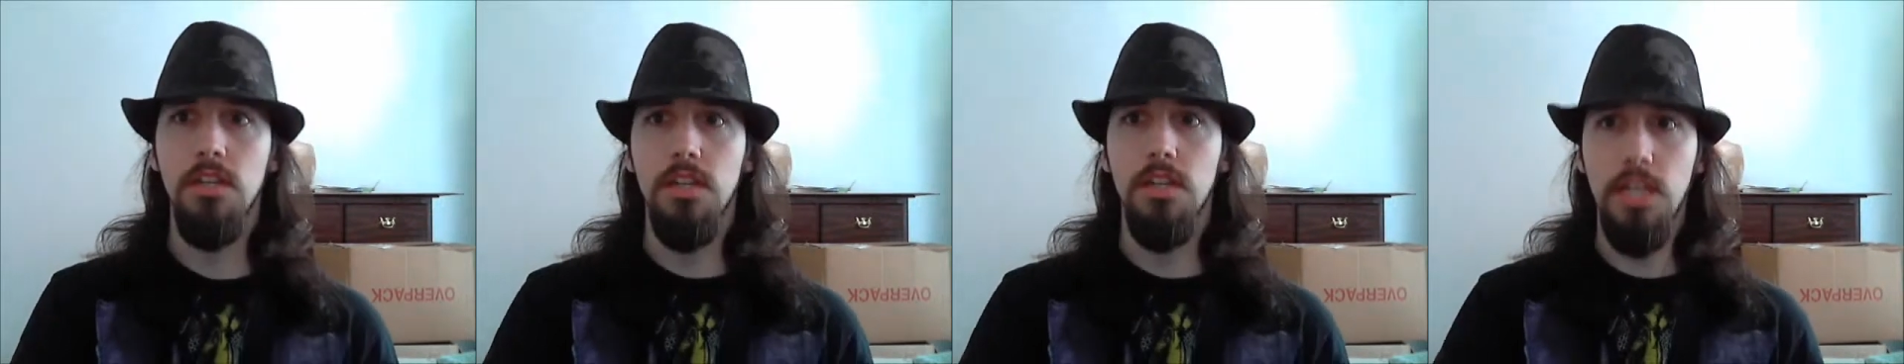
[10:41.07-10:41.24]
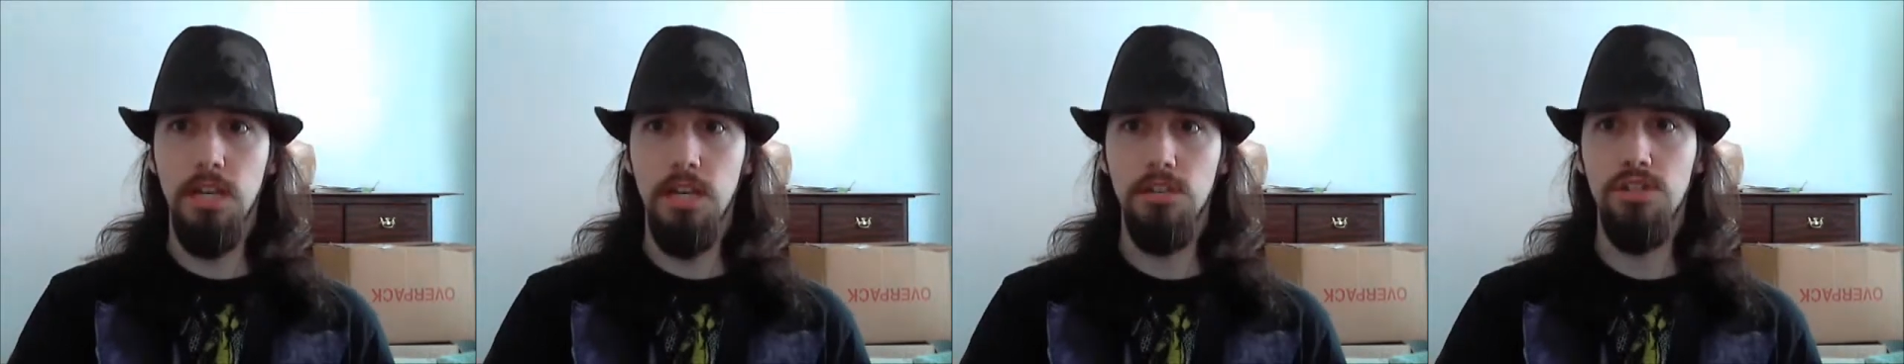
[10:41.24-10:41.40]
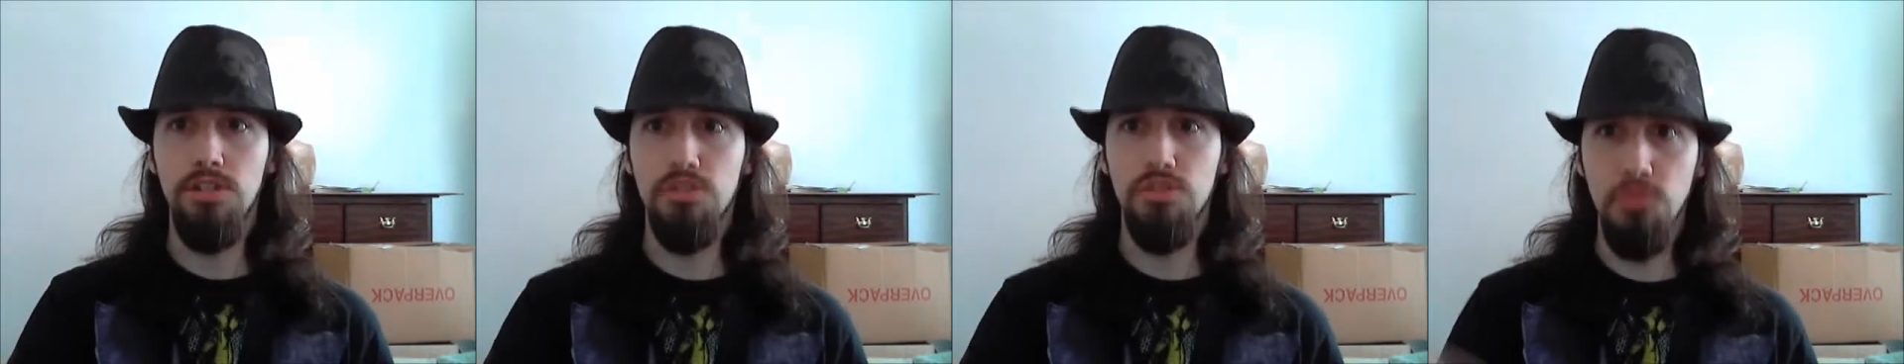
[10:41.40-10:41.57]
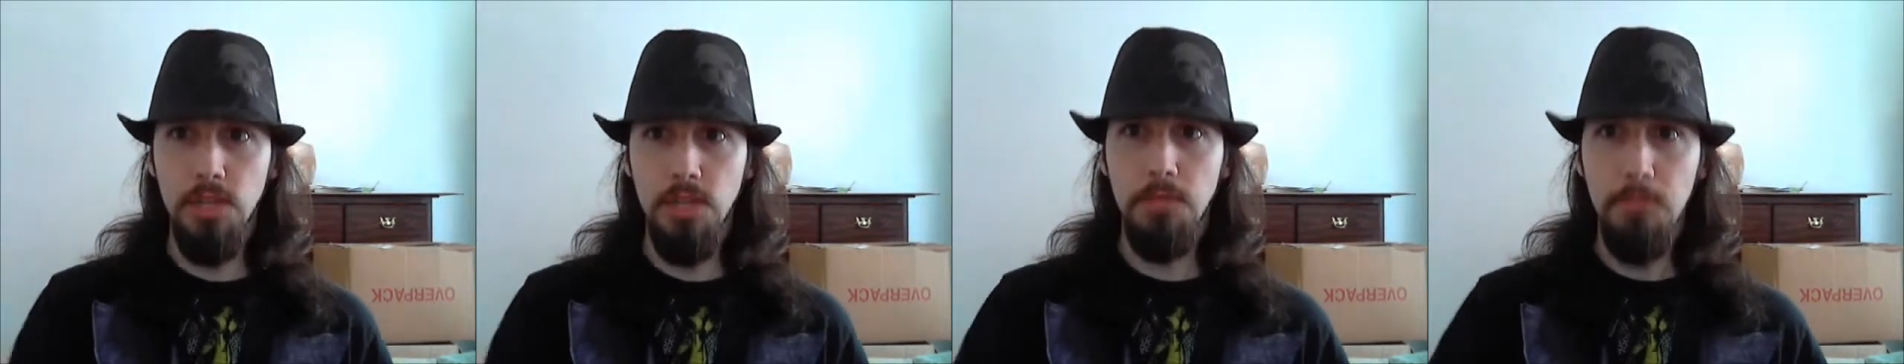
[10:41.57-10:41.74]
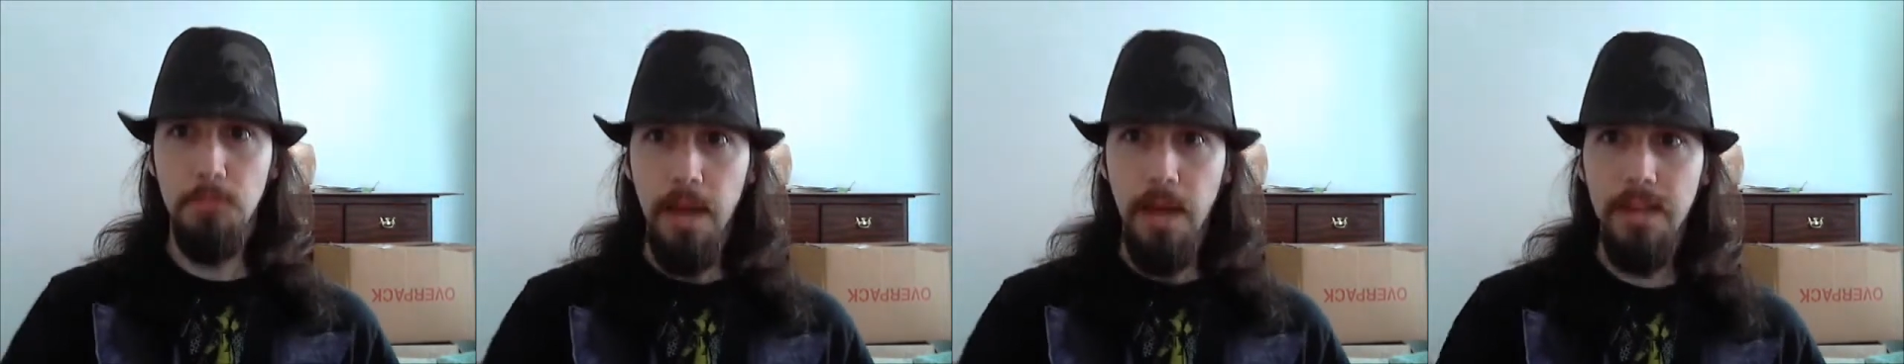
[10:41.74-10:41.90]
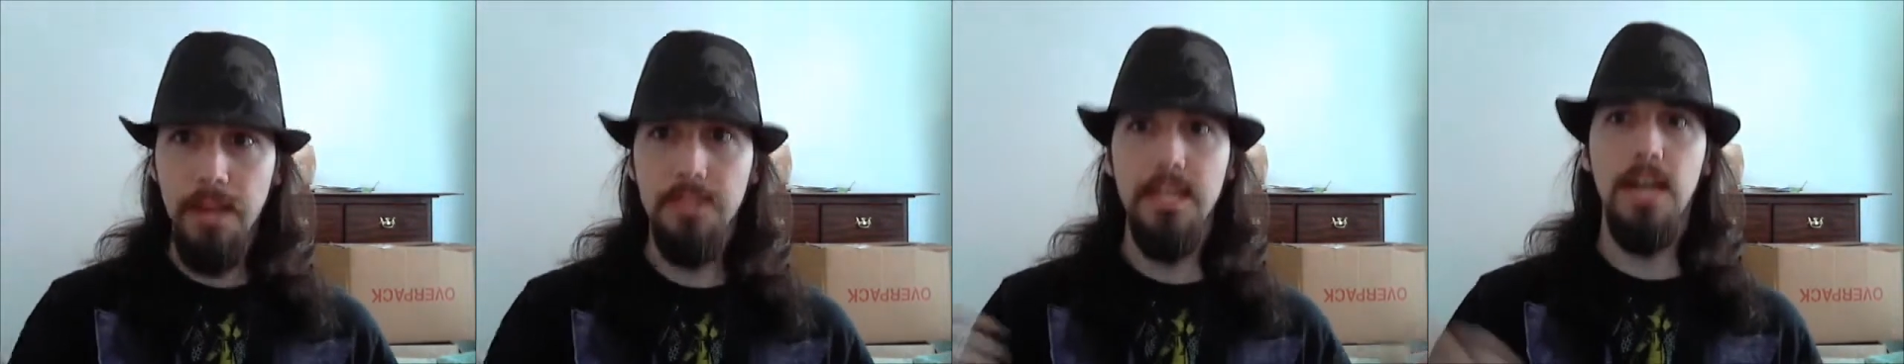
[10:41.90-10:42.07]
he'll shrink
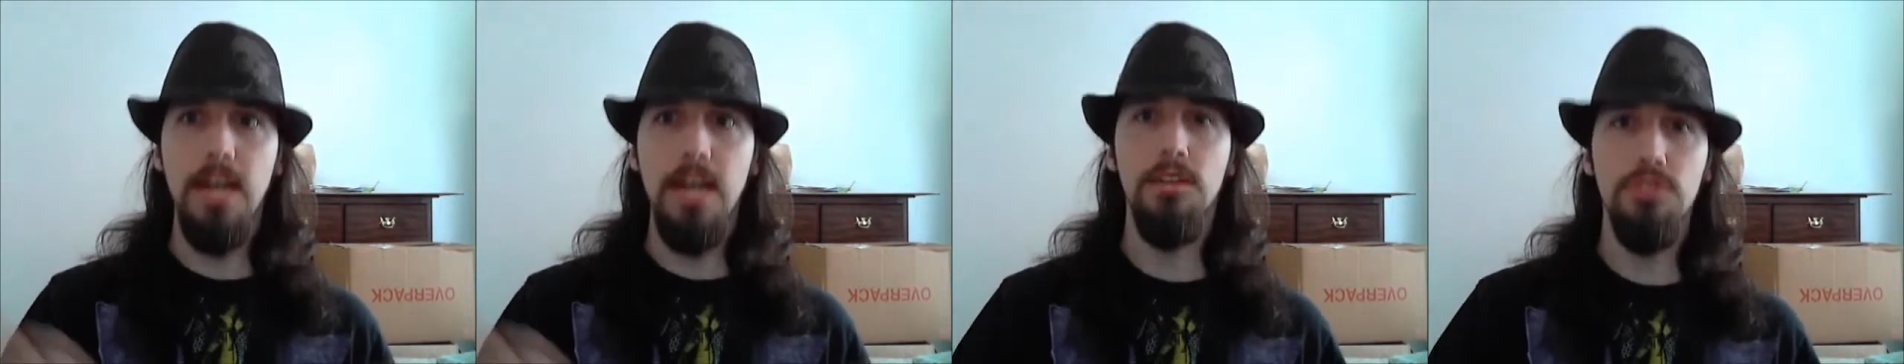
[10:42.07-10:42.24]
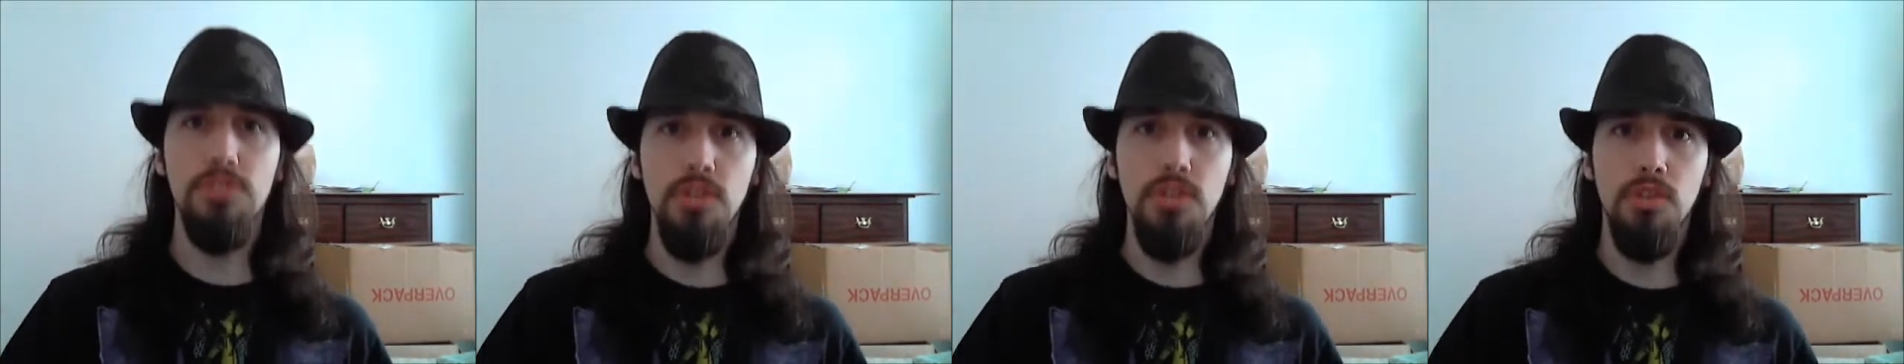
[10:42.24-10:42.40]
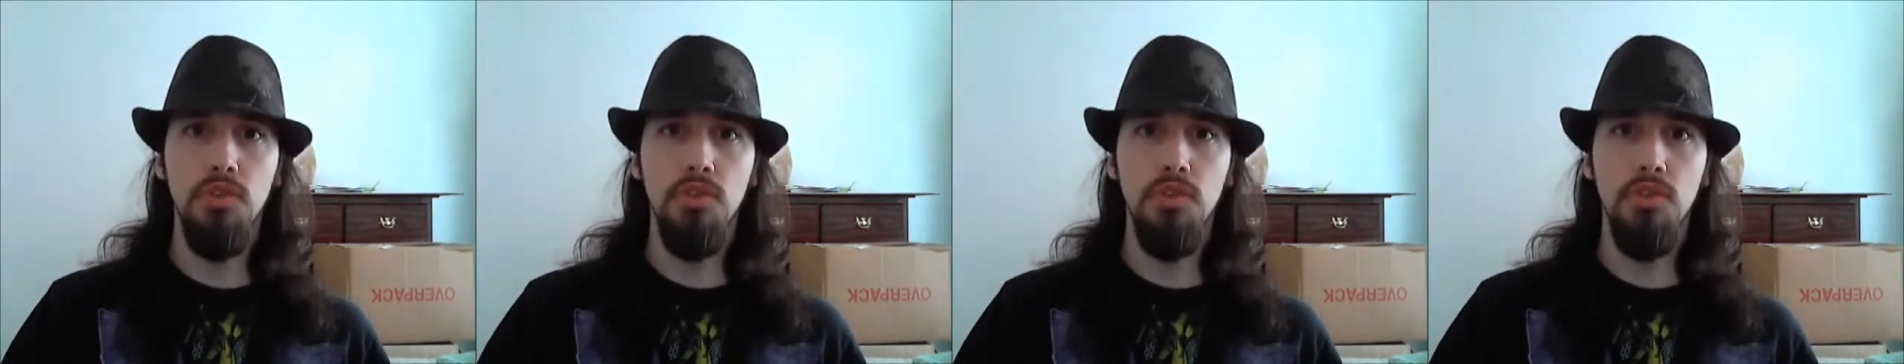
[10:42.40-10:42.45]
back down to